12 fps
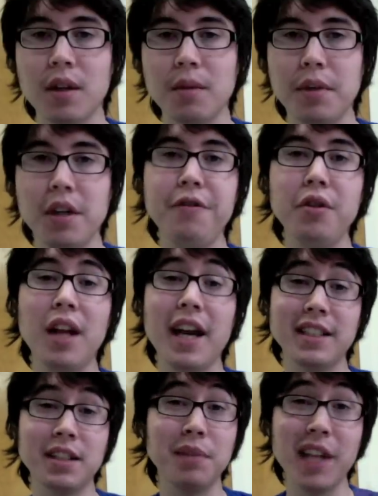But if you'd like
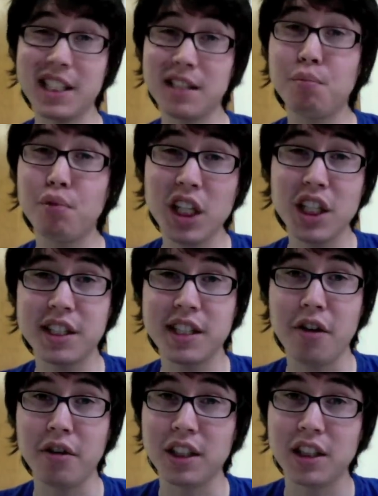some less British
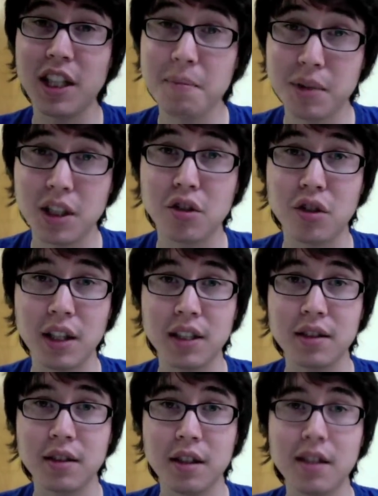sounding tips and
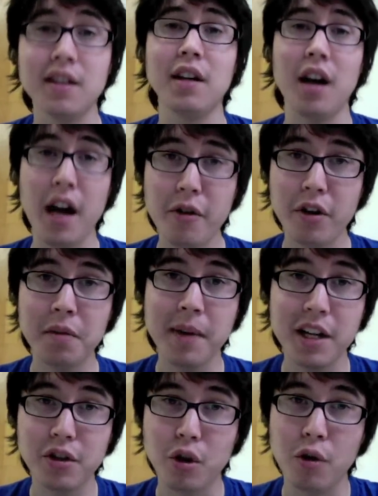tricks, I
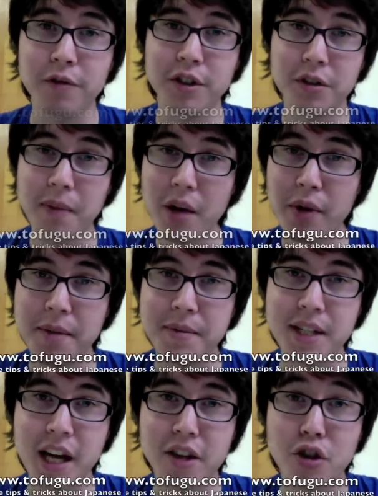recommend you go over to my
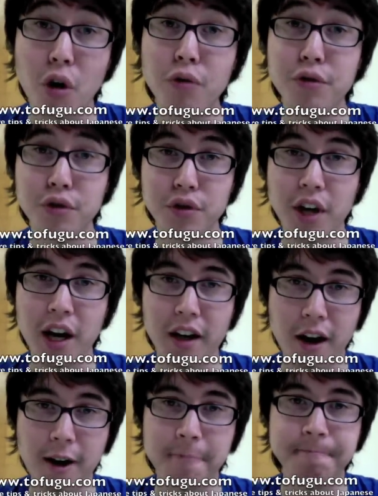website,
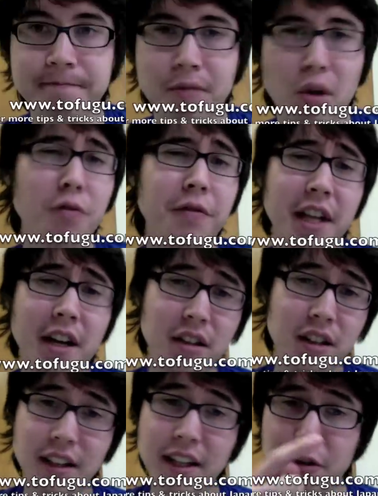tofugu.com. Over there in
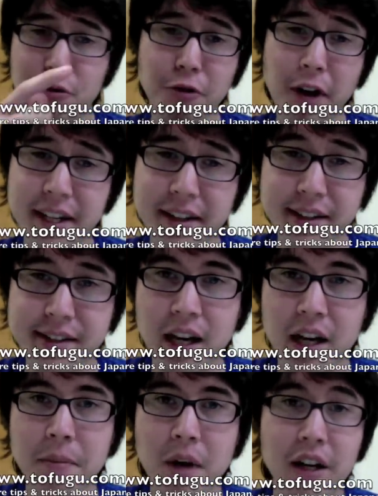the link right in the
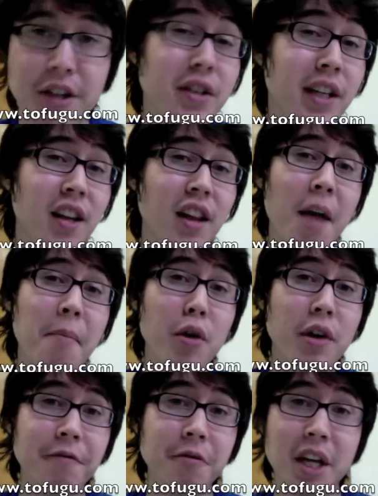sidebar, you can get a lot more
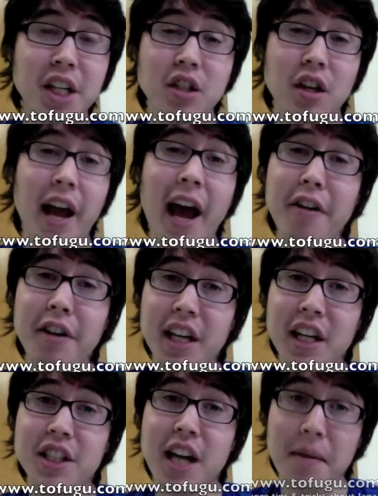information on how to get
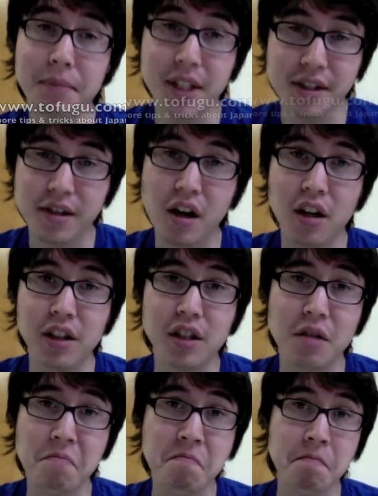a Japanese
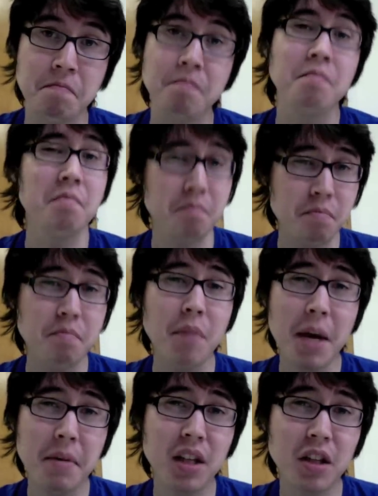scholarship,
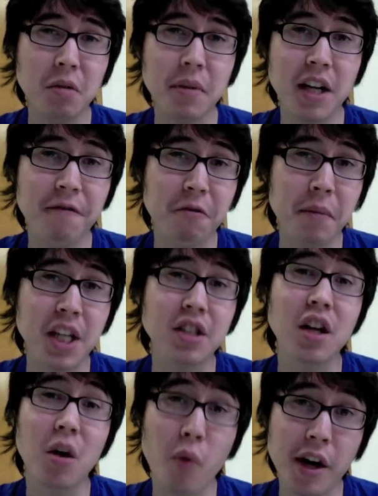maybe a little bit information
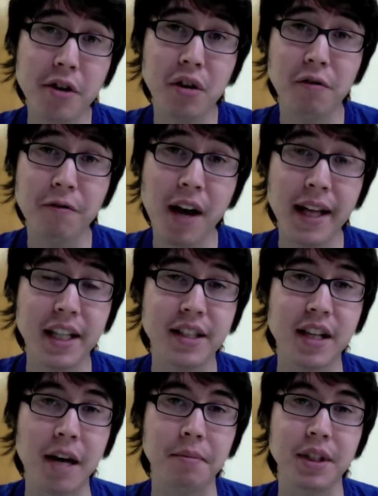on where you can find these
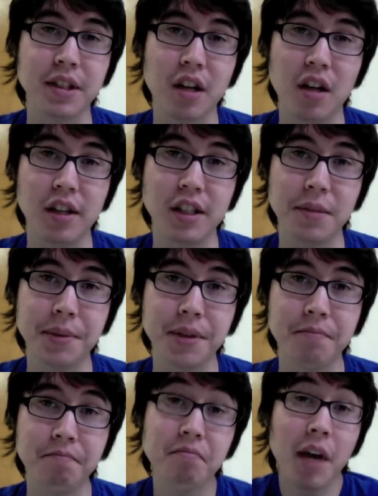Japanese scholarships,
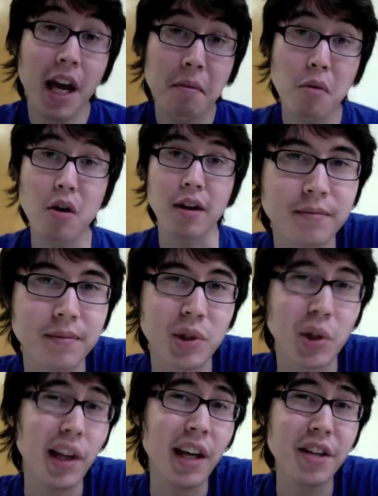and more.
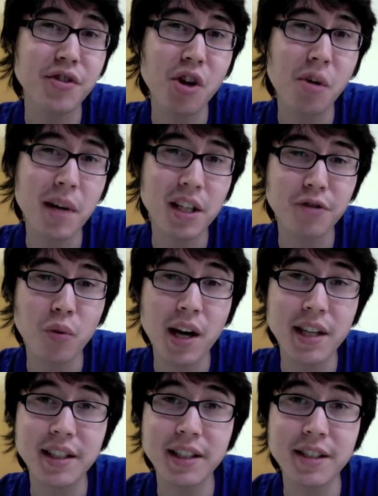So thank you so much for
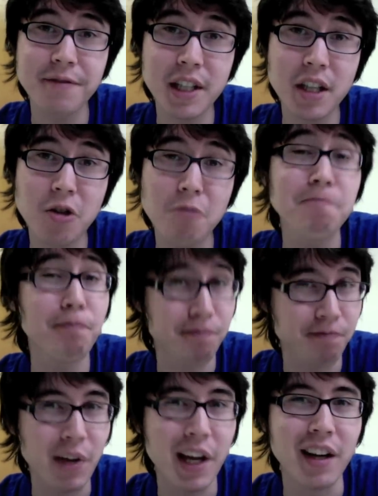watching this video,
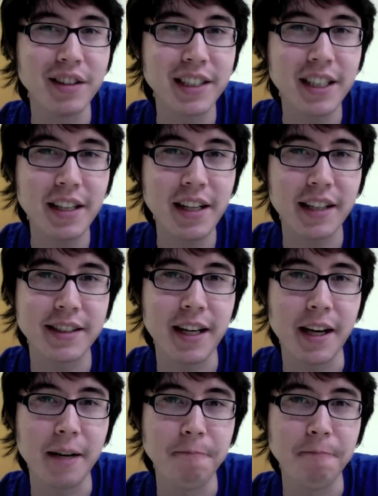and I'll see you next time.